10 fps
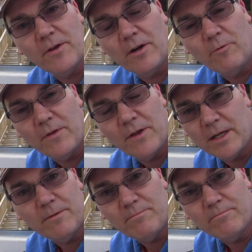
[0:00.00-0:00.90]
they're
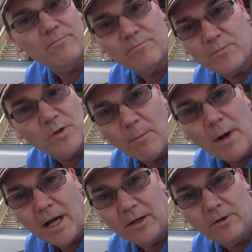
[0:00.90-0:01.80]
within a
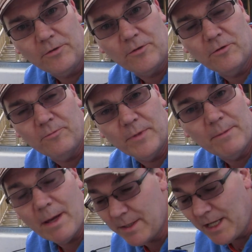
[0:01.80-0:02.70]
mile or two of me,
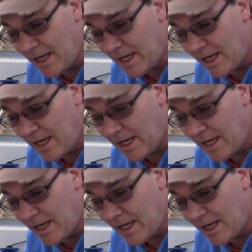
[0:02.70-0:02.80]
maybe